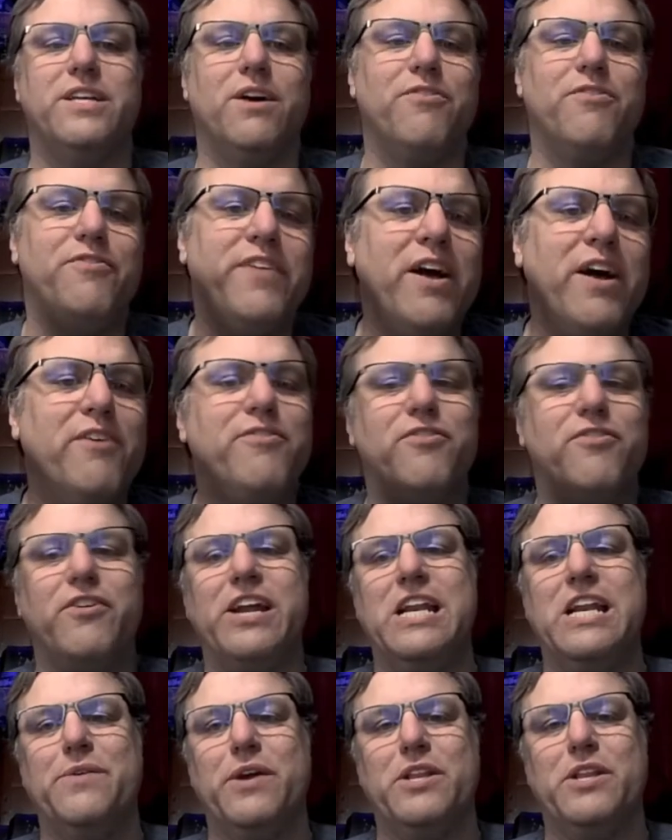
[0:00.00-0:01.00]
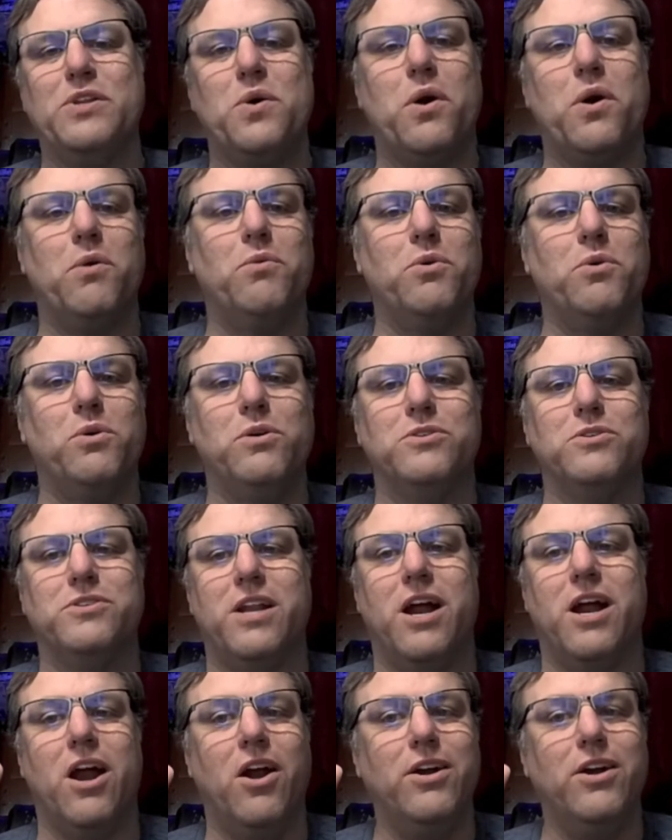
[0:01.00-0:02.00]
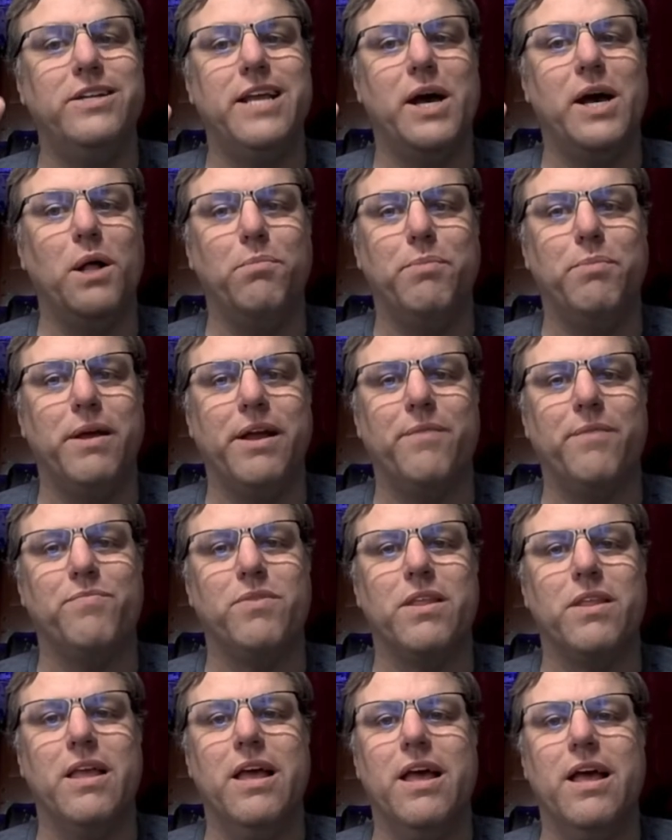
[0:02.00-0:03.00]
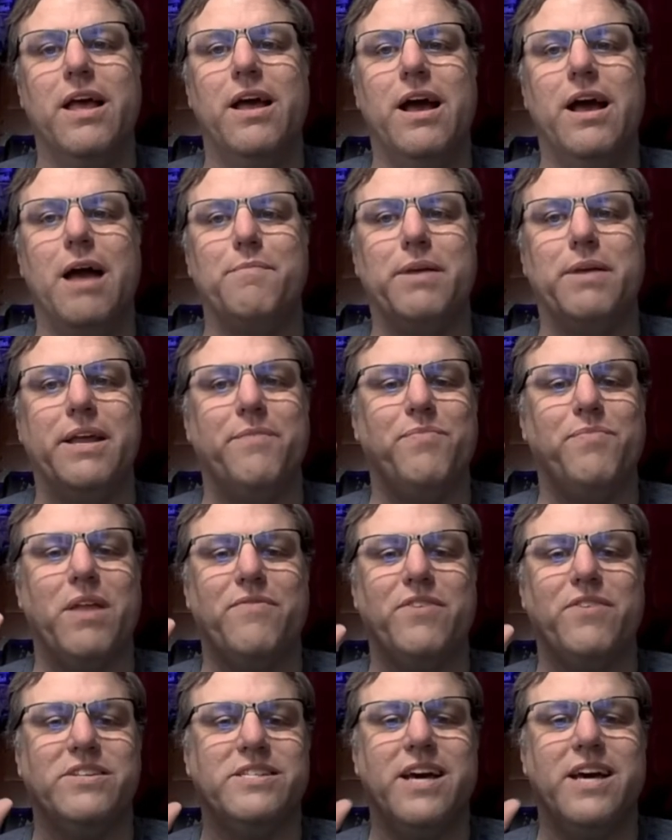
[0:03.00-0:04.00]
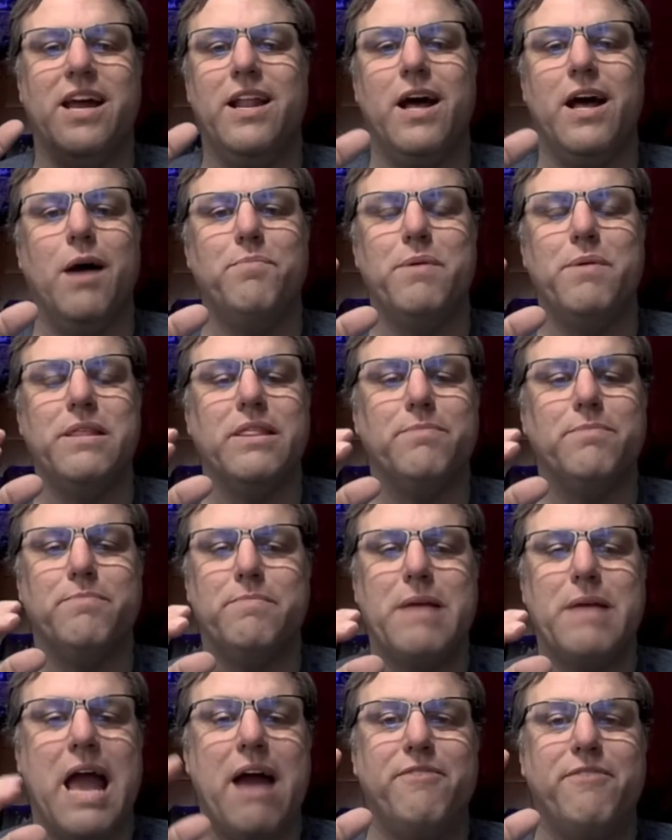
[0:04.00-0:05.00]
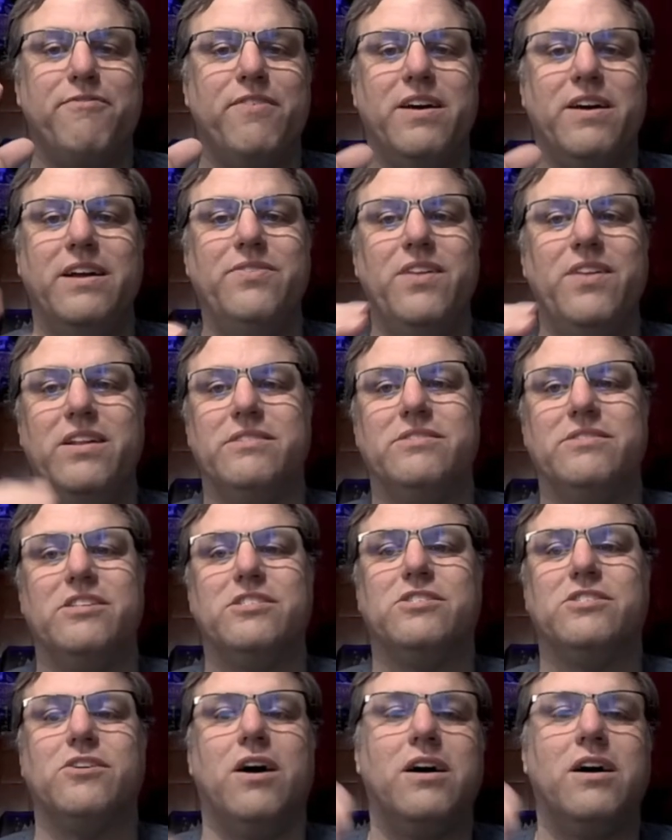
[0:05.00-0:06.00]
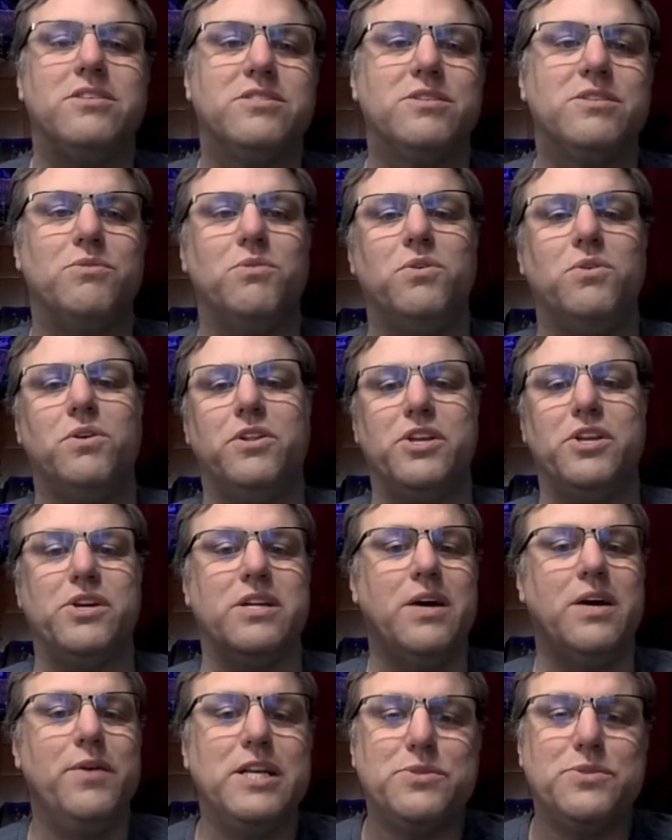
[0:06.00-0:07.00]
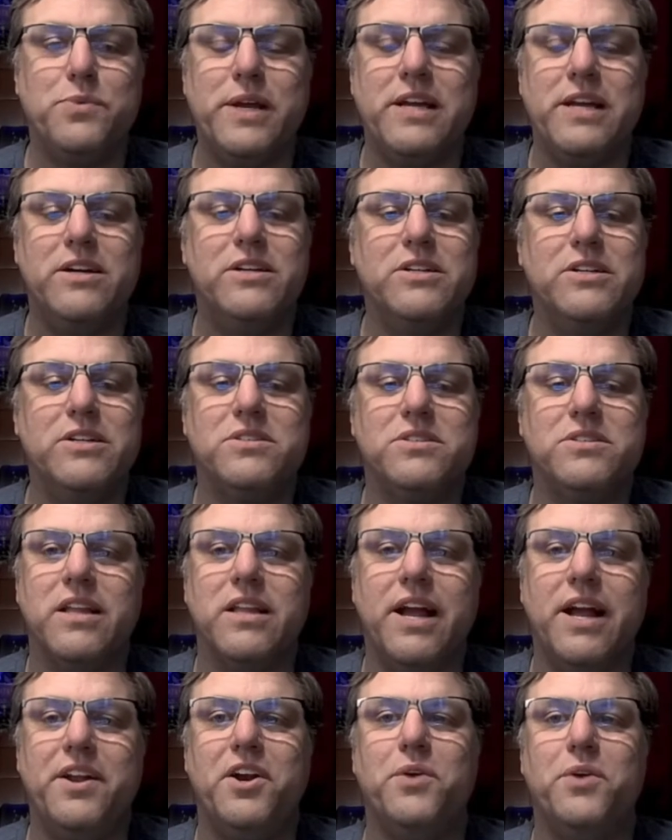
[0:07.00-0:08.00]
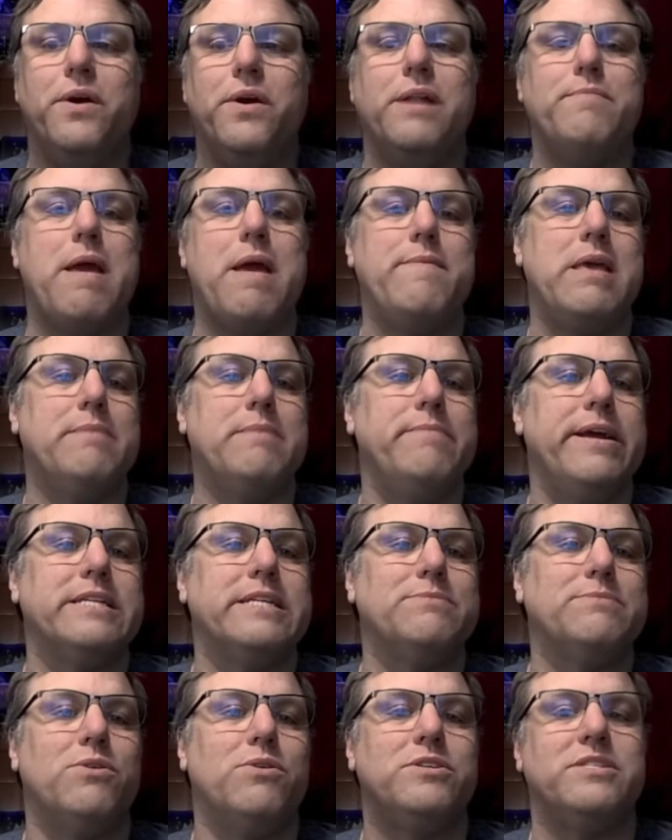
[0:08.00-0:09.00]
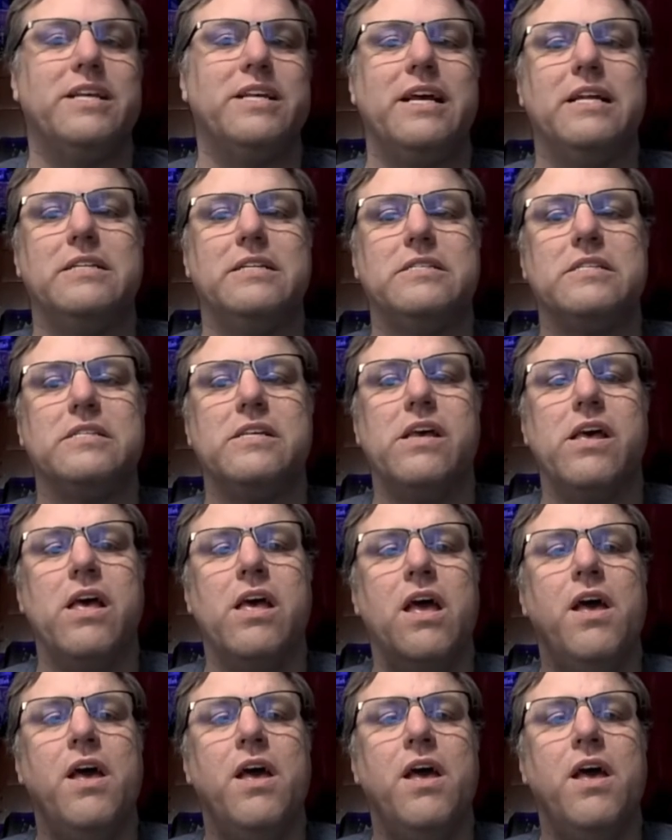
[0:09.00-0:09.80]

You know, feel free to ignore rules that aren't helping. I mean, if it's not helping have fun, then just toss the rule. You can always reintroduce it later when maybe it makes more sense.